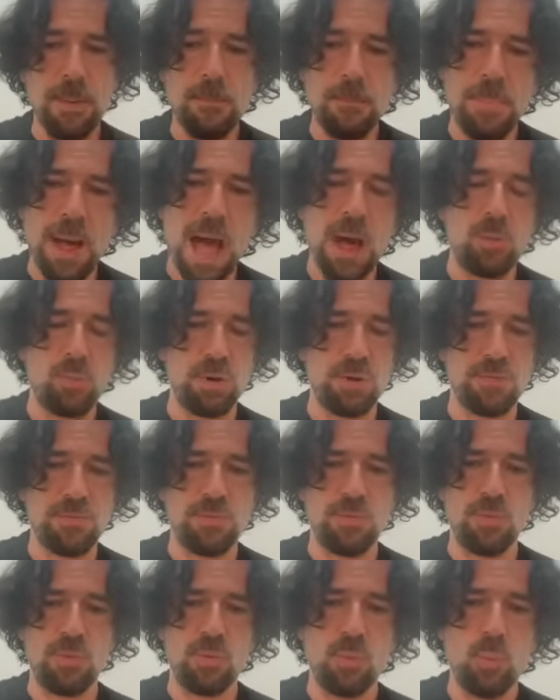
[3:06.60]

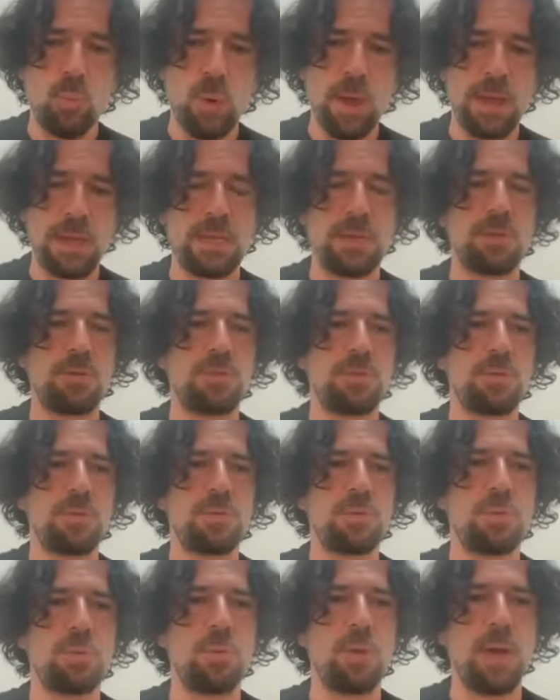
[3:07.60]
powerful way
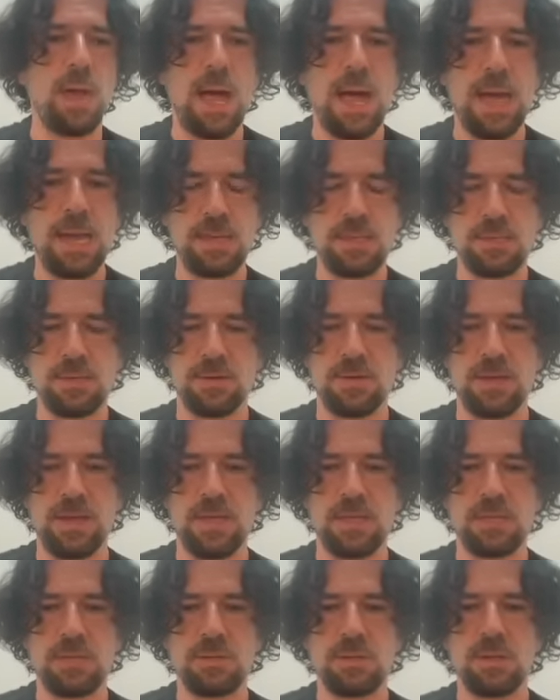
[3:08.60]
to
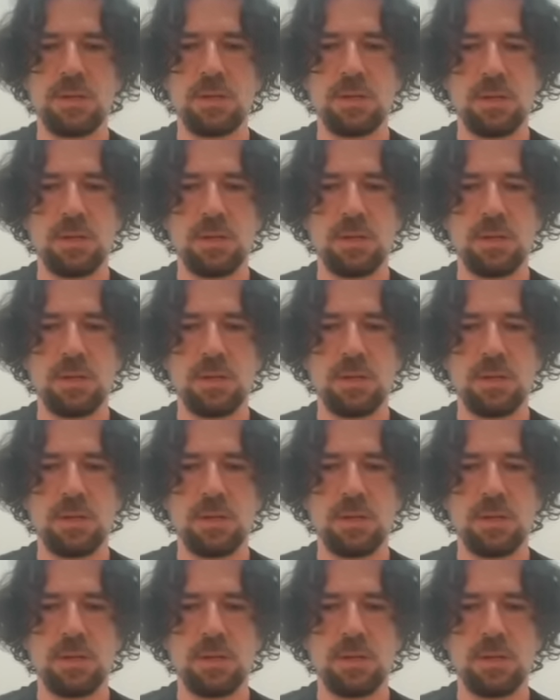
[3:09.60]
iterate